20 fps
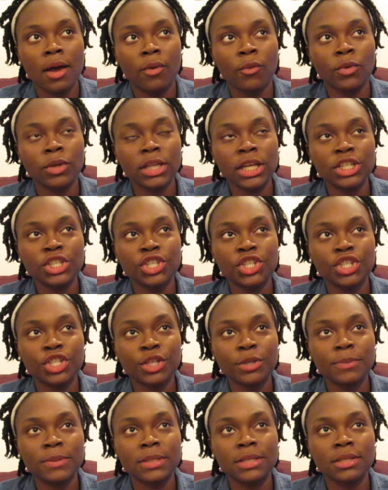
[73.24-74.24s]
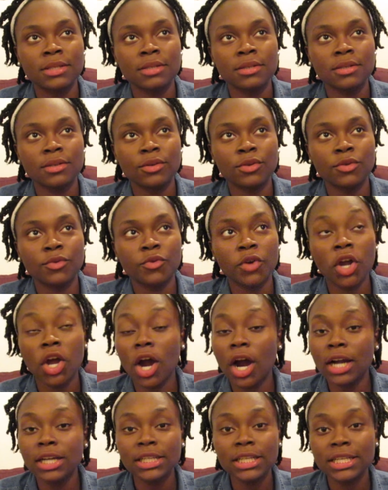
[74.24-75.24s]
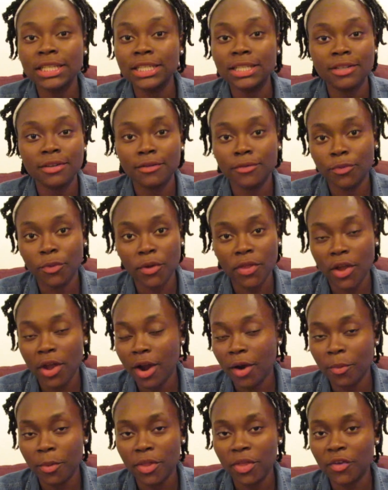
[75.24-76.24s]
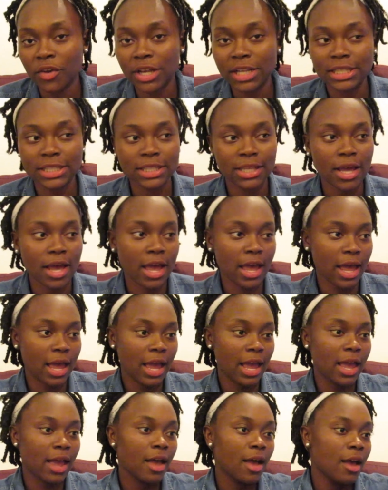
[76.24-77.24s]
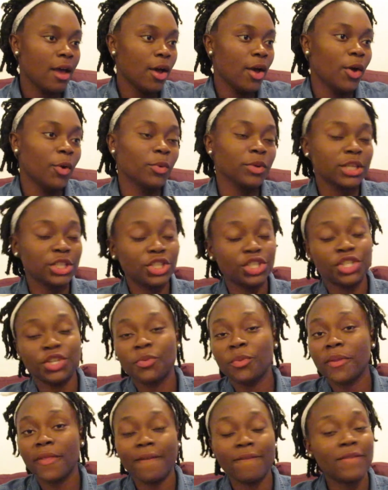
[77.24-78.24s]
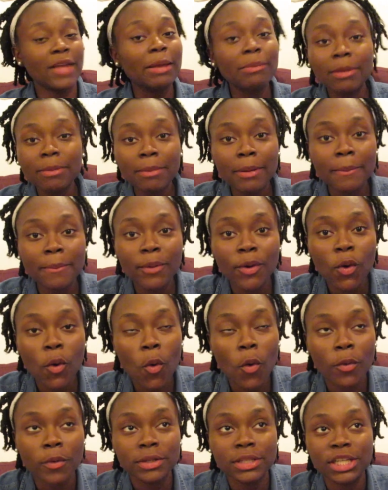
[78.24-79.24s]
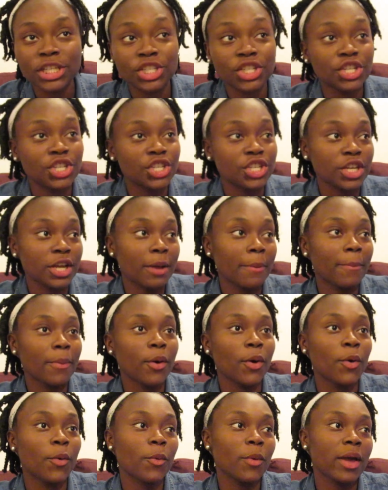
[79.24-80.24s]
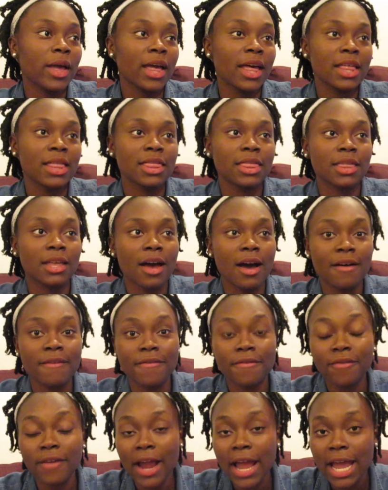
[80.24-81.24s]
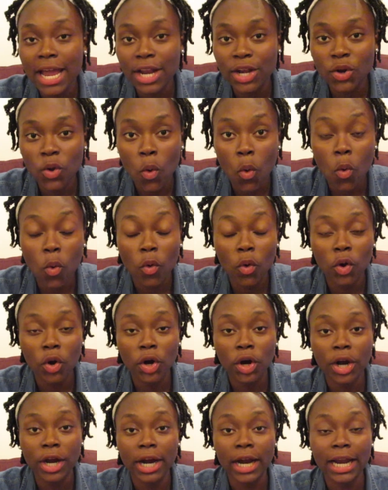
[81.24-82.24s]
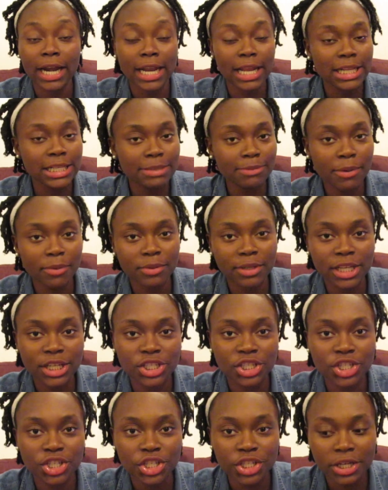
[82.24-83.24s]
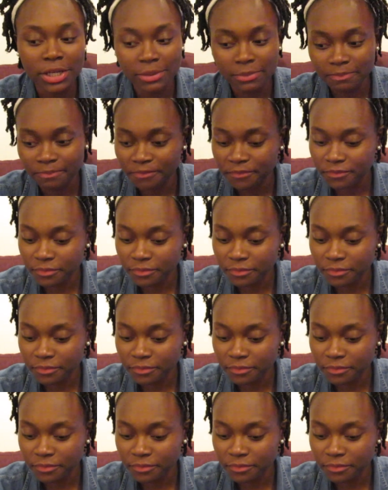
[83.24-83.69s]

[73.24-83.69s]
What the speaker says: relationships, regardless of where they are, whether it's a relationship with a family member or relationship with a friend or an intimate relationship,